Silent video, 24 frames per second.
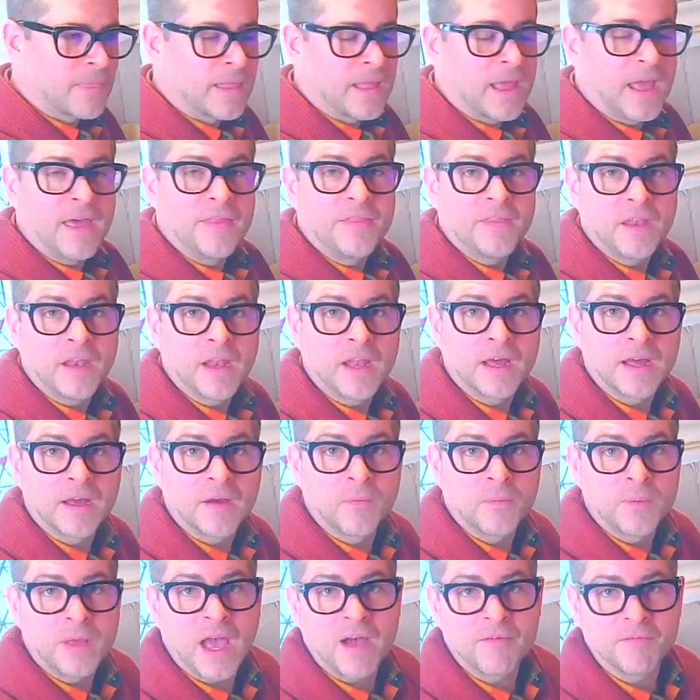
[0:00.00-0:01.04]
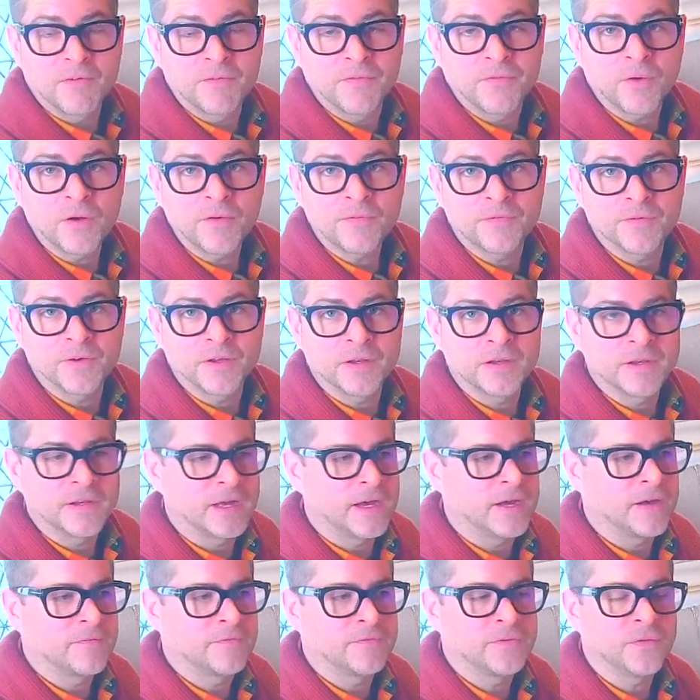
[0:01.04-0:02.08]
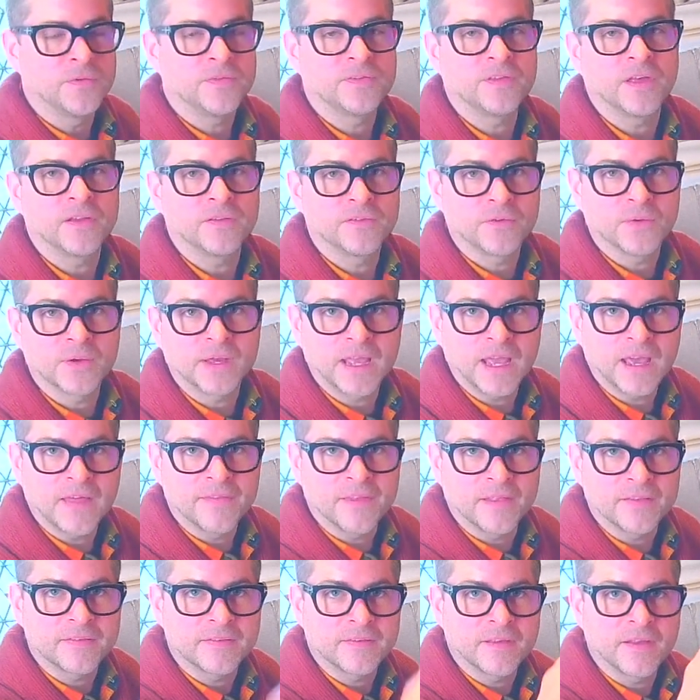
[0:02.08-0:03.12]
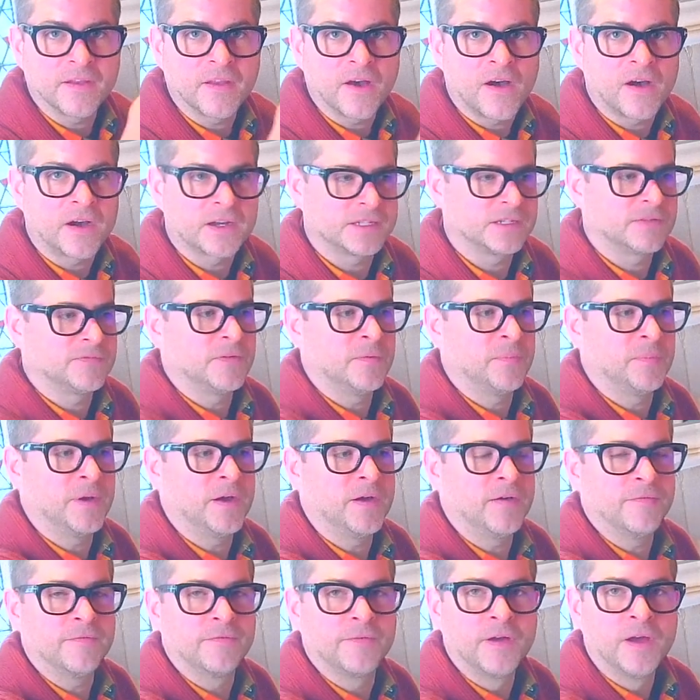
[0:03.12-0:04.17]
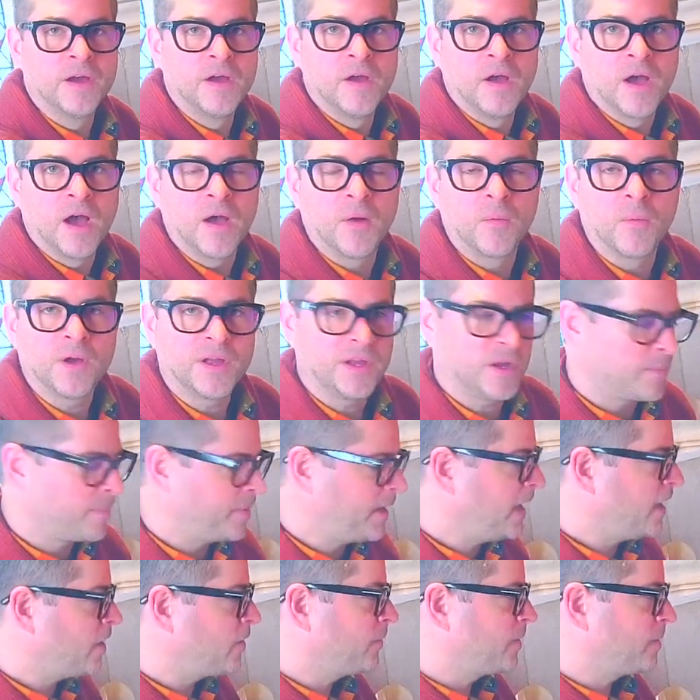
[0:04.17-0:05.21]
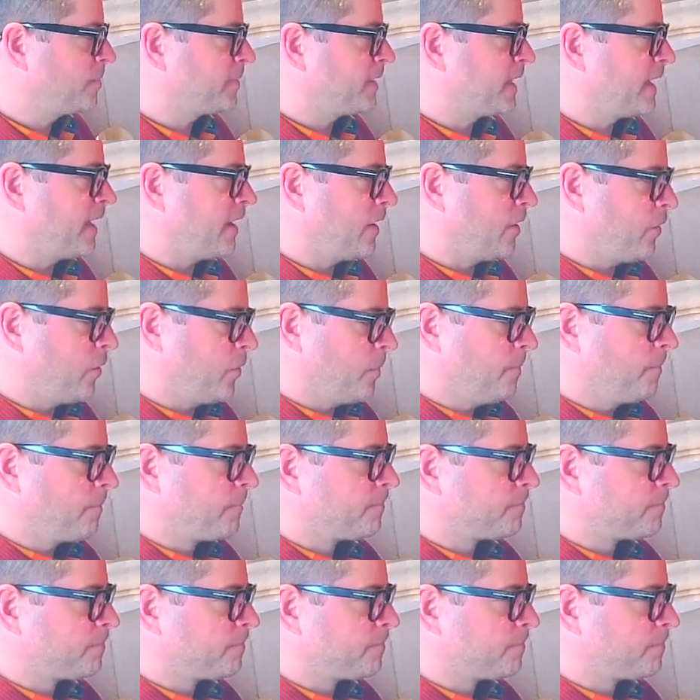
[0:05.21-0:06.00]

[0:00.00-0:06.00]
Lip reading: And then we have a 4-foot flute sound. So again, that's an octave above what your piano would play at home.